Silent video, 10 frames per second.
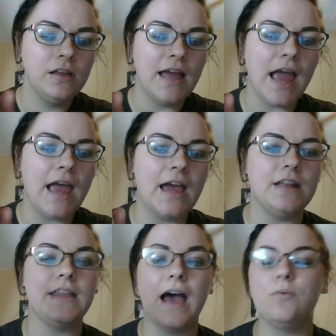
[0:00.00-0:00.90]

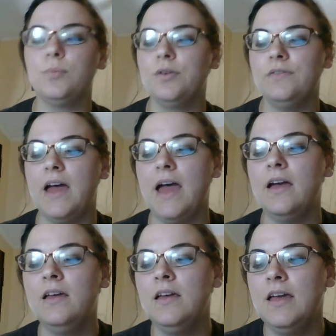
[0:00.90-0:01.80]
and that will prevent
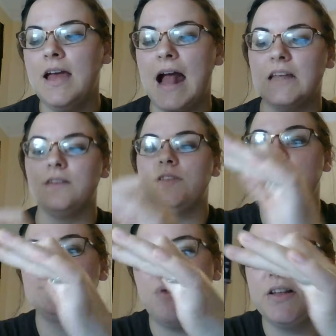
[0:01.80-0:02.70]
any of
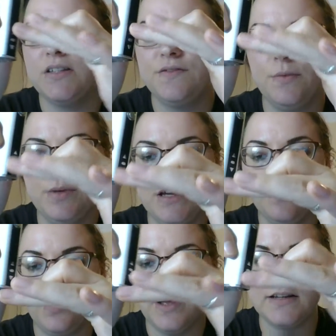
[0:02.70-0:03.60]
these buttons from being
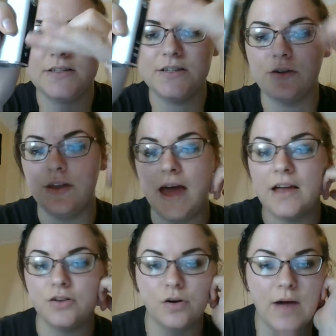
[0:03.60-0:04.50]
pressed, so
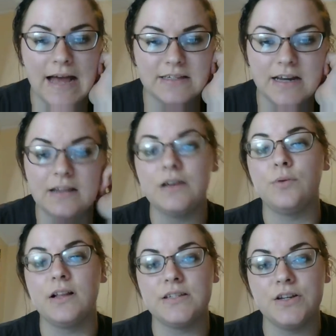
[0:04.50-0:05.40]
that you don't accidentally,
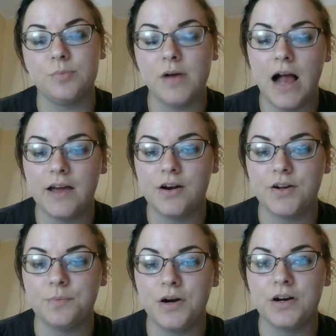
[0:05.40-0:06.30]
while it's in your pocket or
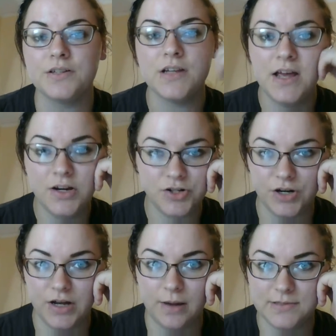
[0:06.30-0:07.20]
your purse,
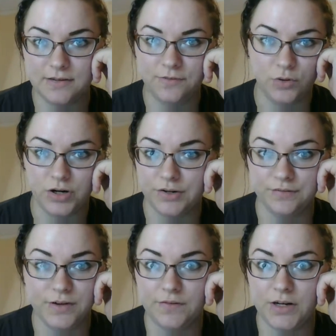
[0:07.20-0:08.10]
turn it up to
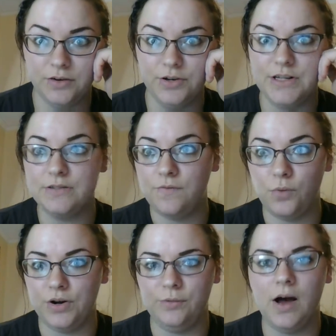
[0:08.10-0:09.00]
450 degrees
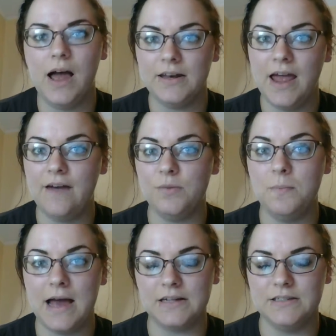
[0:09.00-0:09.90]
40 watt and have it
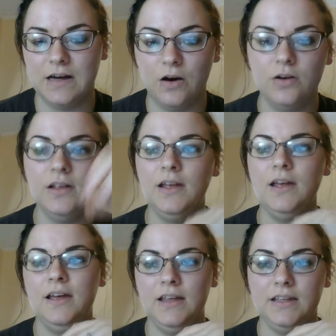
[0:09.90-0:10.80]
maxed out.
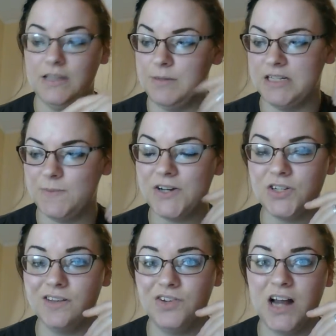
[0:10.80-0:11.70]
Because I mean,
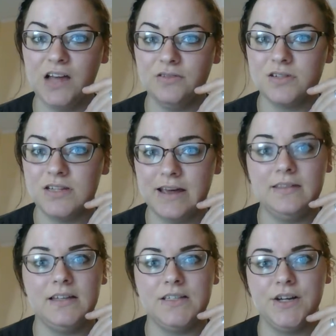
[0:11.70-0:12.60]
especially if you're not used to that,
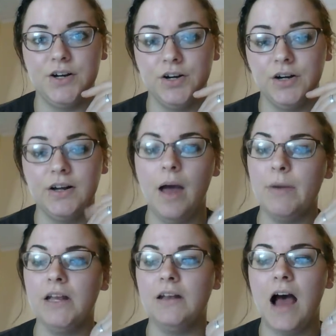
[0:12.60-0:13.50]
that's going to hurt. I
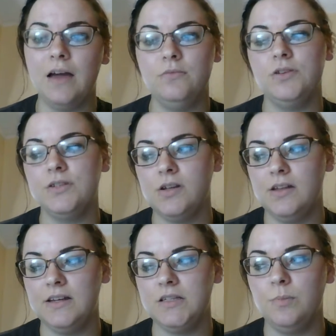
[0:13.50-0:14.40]
mean, I'm used to
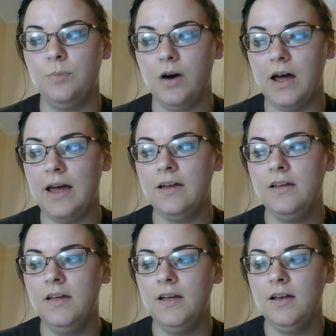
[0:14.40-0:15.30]
this, but
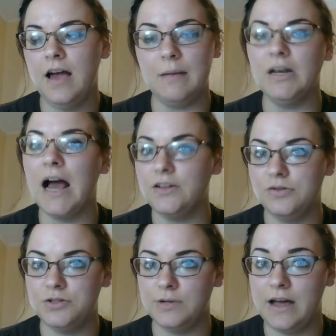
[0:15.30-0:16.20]
I'm not
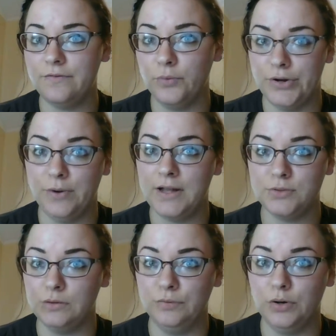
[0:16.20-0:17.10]
used to it at 40 watts
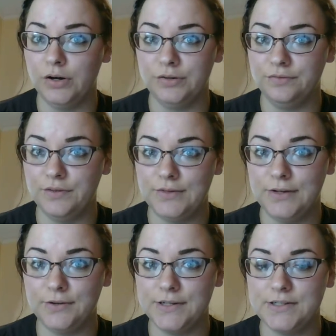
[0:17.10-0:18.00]
or 450
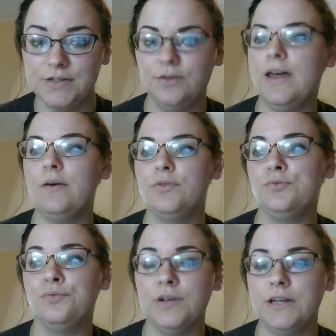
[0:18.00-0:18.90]
degrees, so that would
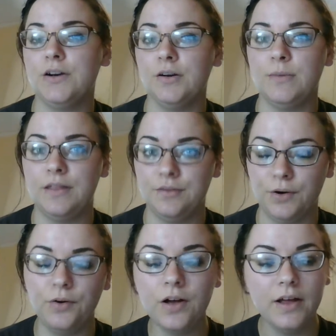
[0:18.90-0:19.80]
really hurt my
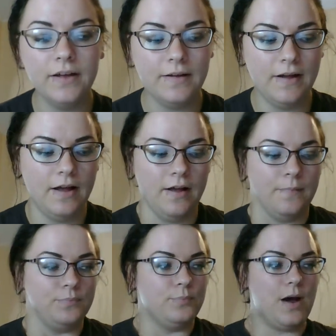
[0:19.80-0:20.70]
throat.
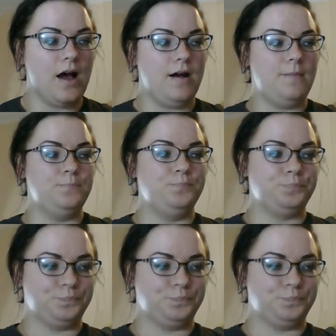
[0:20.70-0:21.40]
But